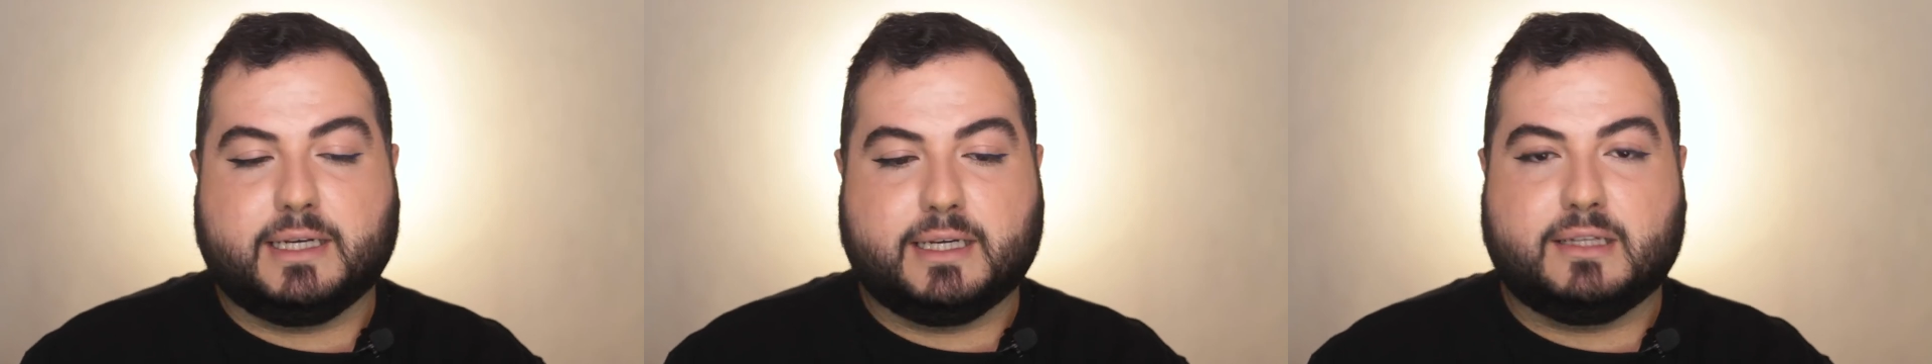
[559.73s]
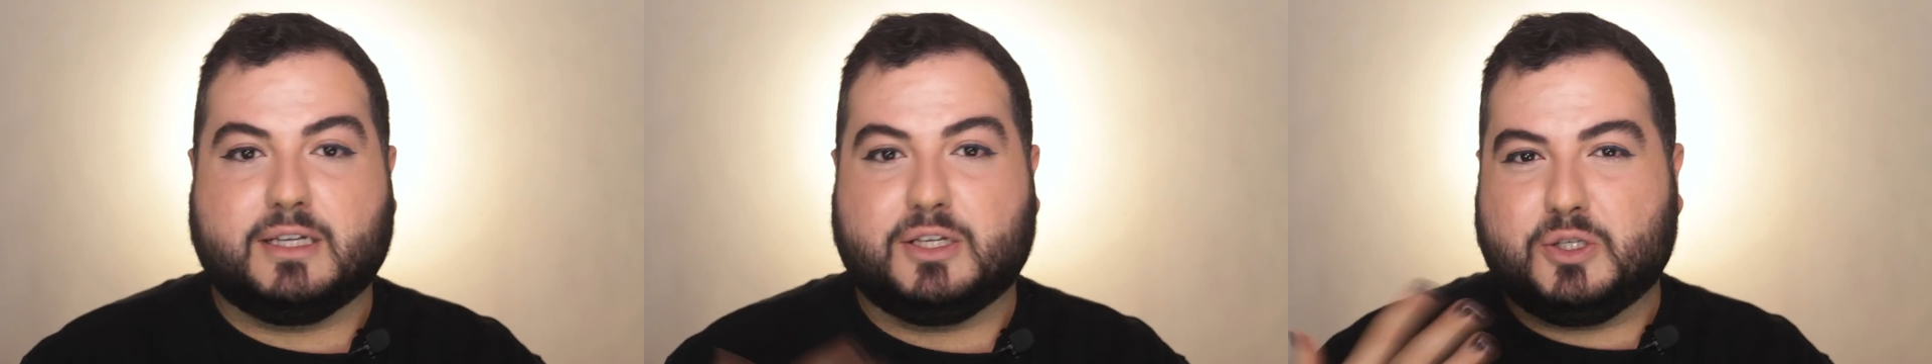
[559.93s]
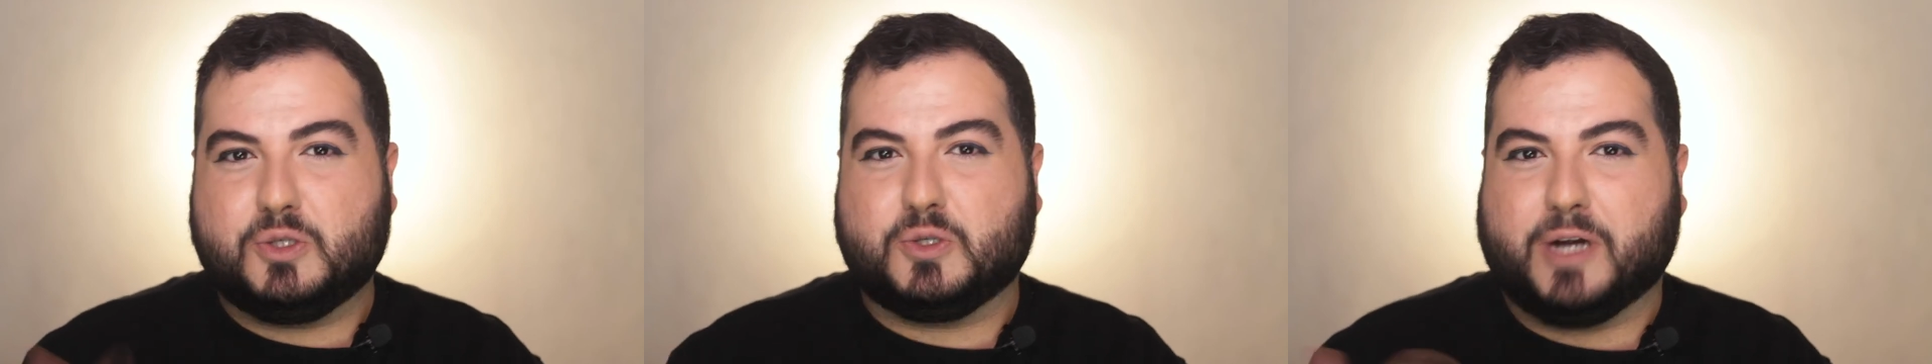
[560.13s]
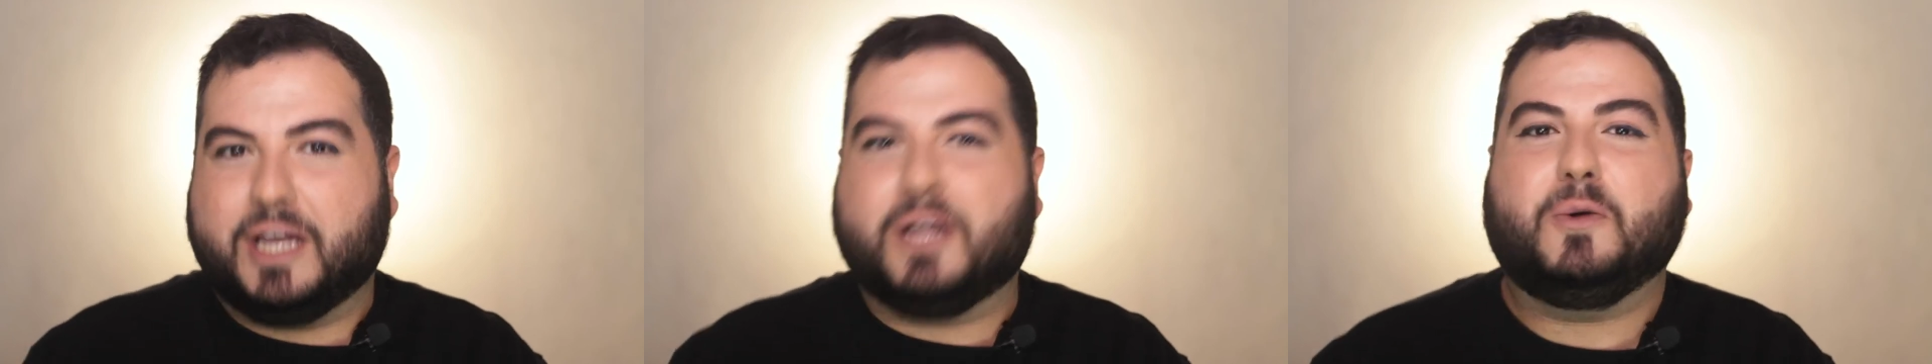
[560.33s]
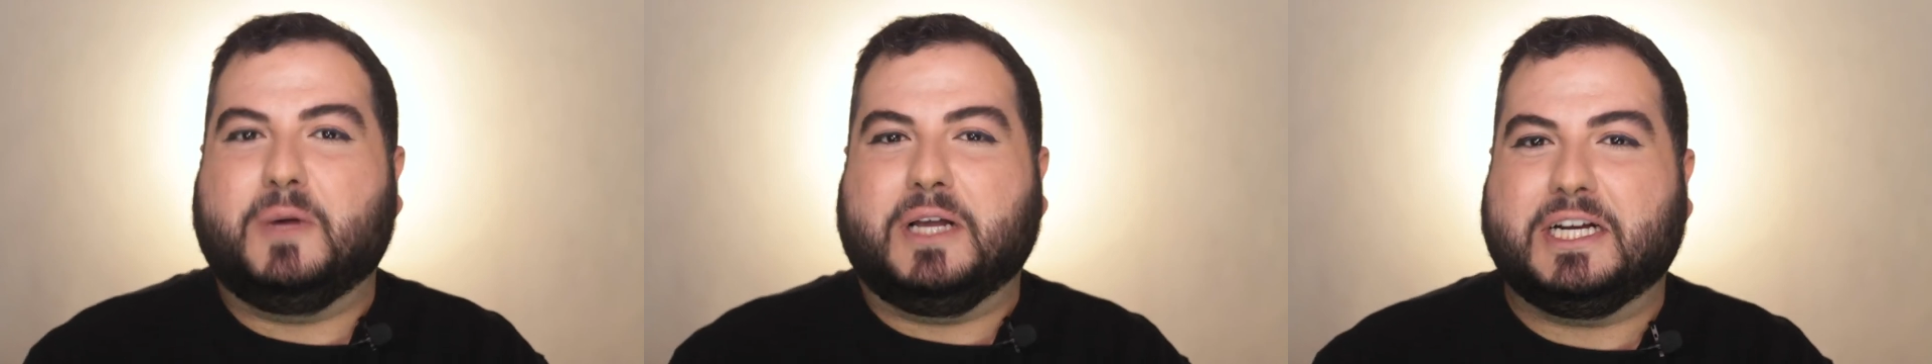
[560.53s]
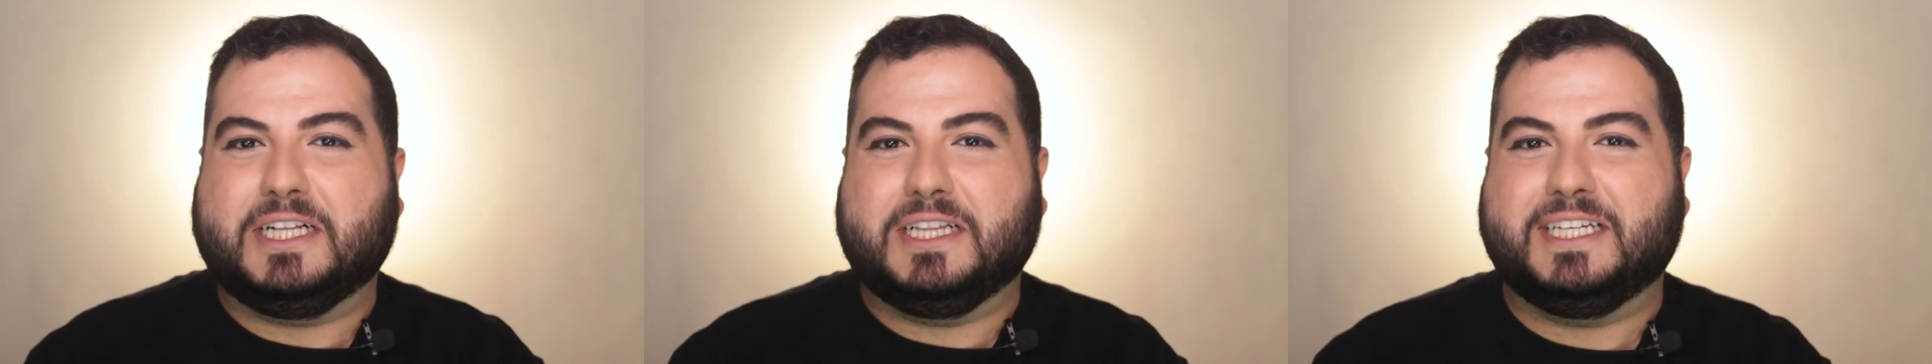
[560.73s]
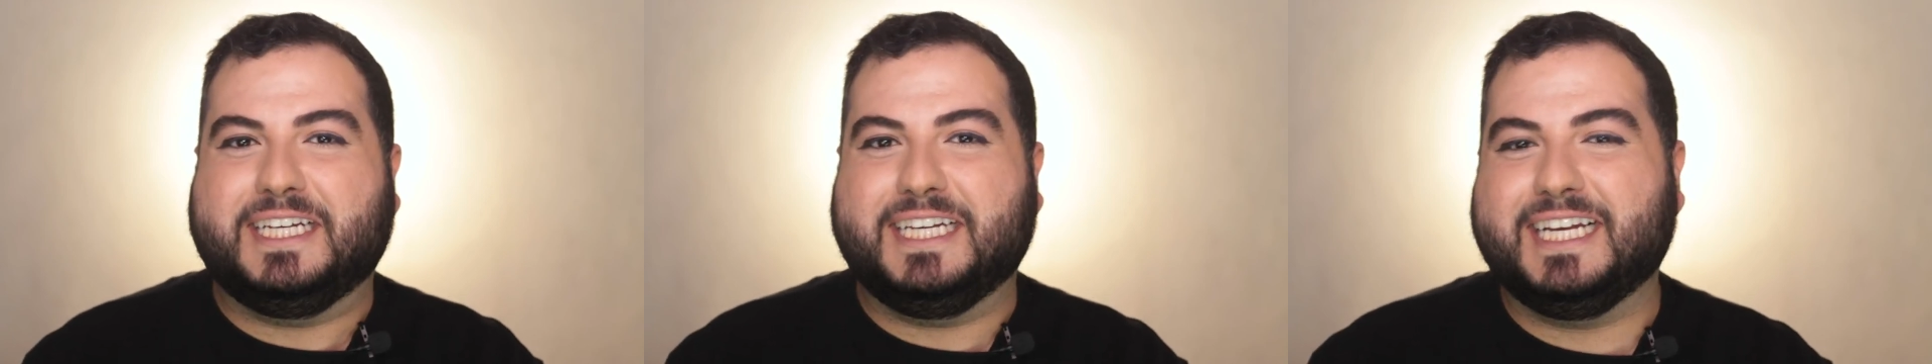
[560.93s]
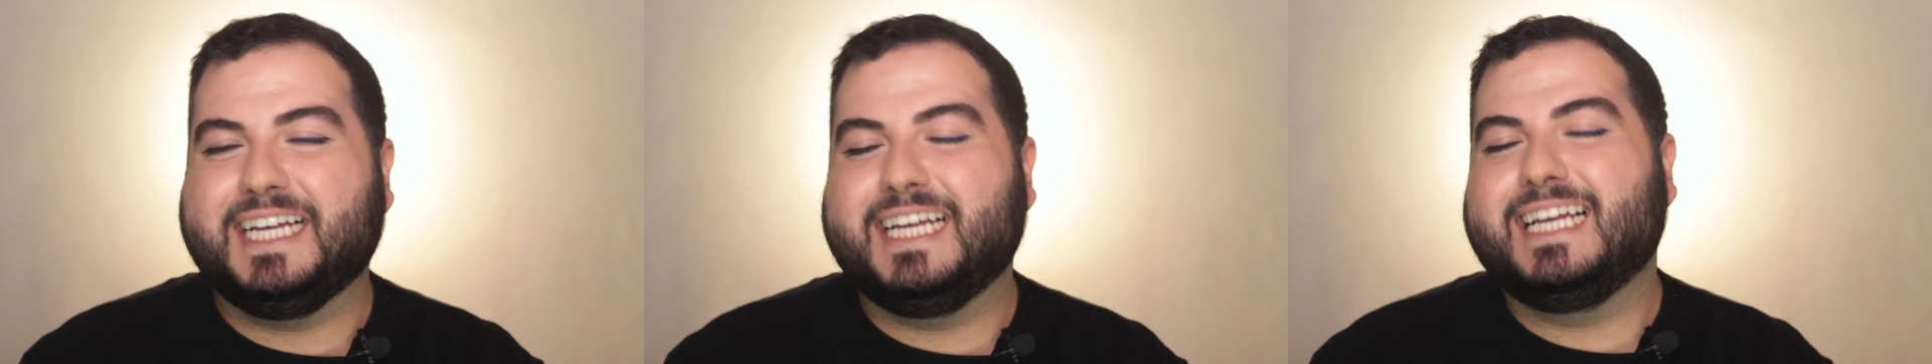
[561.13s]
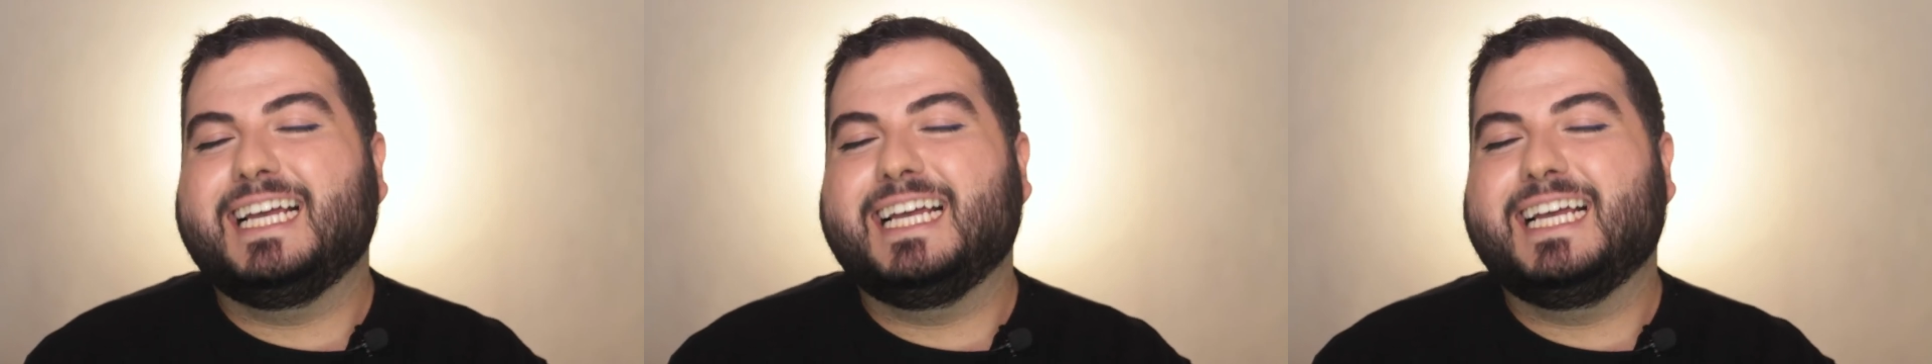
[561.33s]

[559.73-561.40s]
like they dry quickly.